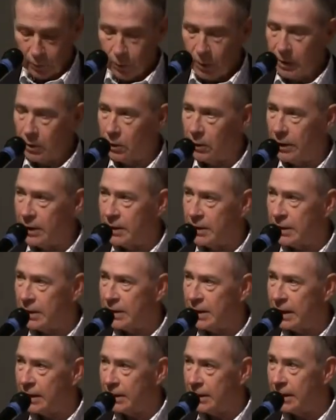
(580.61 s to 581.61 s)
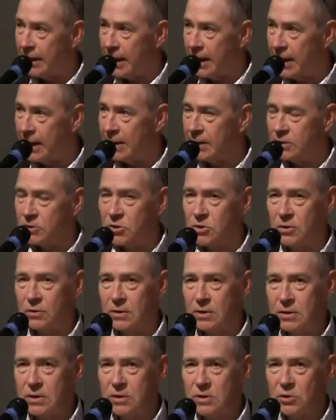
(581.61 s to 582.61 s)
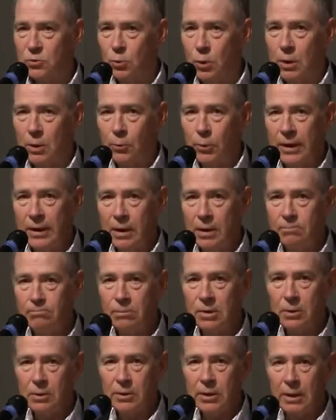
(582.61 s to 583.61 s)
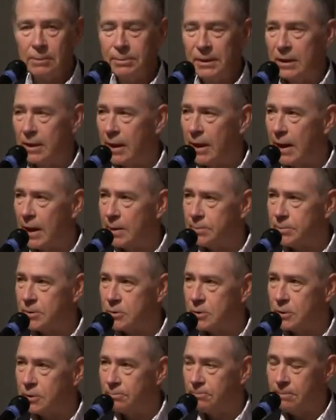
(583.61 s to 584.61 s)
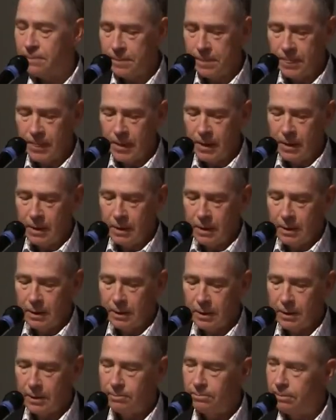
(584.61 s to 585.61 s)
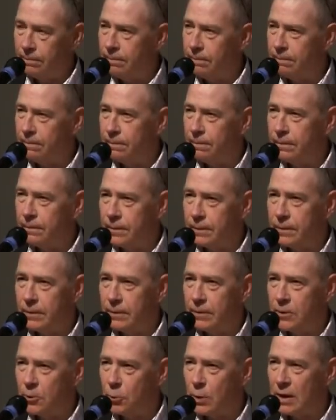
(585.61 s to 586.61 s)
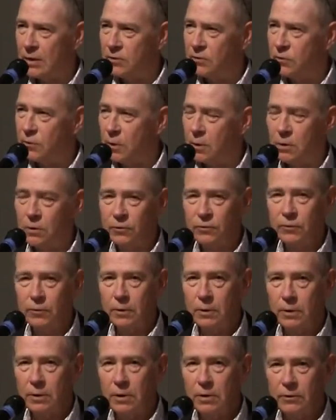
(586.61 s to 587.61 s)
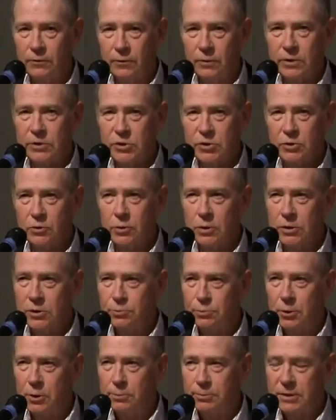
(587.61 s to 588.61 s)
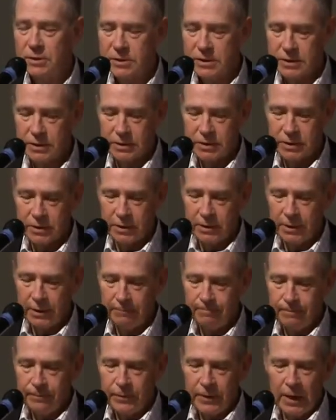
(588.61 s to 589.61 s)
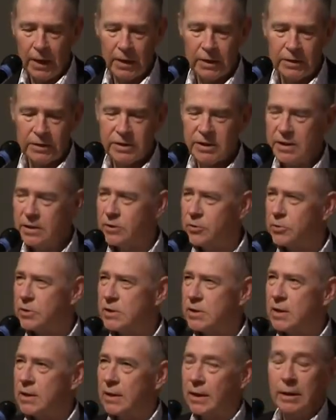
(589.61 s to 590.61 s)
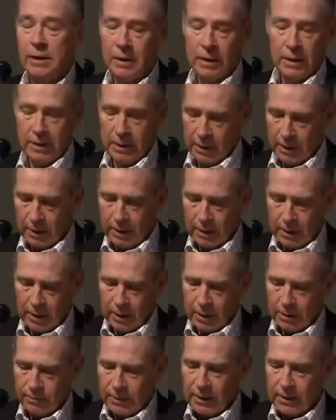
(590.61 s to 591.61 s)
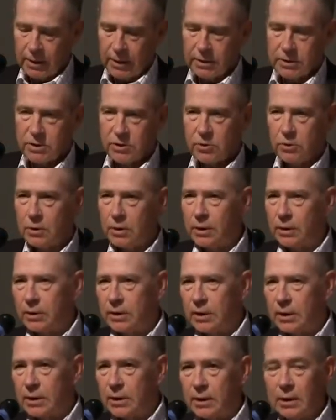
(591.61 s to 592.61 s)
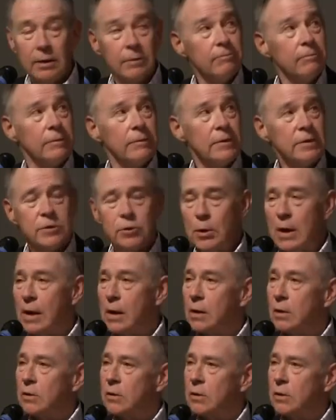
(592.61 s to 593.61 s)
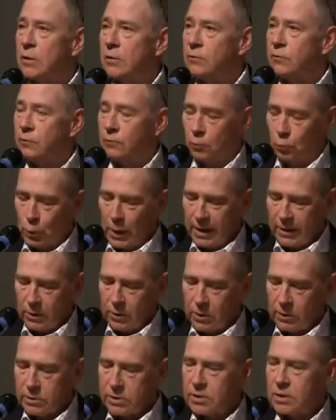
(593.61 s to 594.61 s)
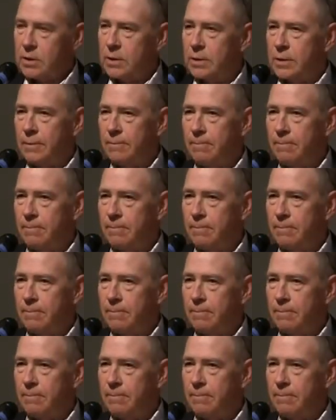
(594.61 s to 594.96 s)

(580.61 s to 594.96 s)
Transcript: we are in a net gain, so this is where we can build up and capture the rainfall for storage purposes. And it's interesting because during the drought of records